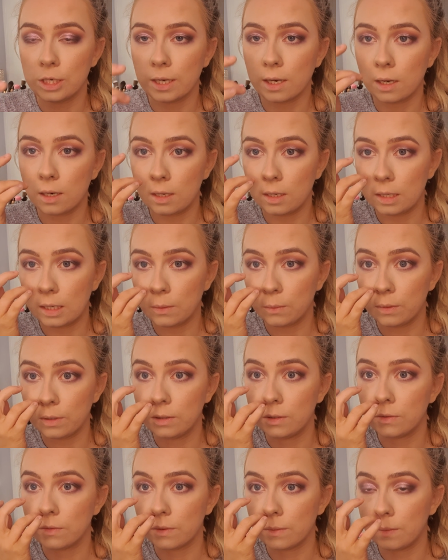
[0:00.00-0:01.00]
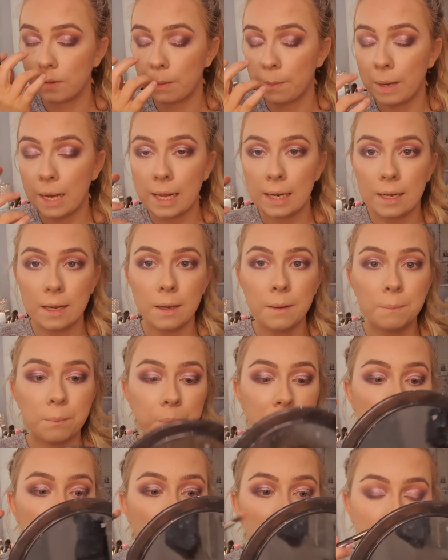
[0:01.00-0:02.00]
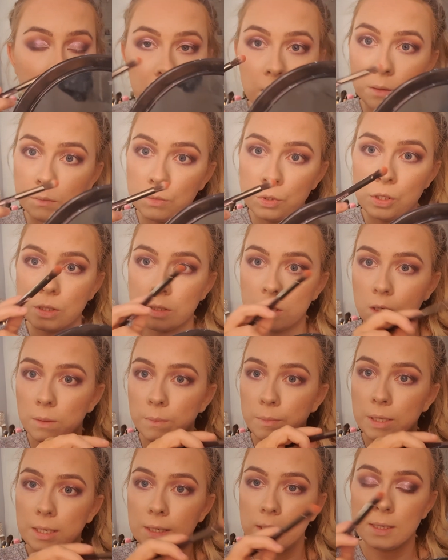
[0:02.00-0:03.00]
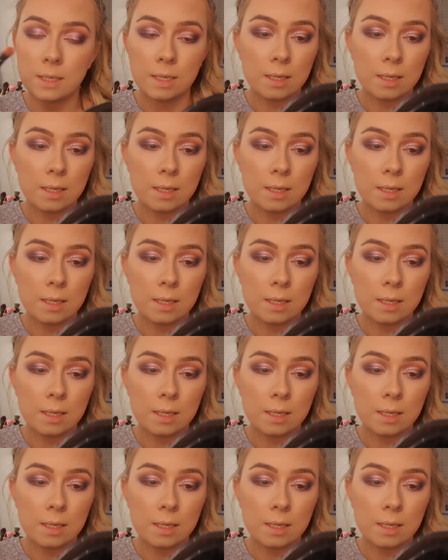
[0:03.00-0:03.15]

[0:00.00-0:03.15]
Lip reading: colour that we used from the palette, and I'm just going to blend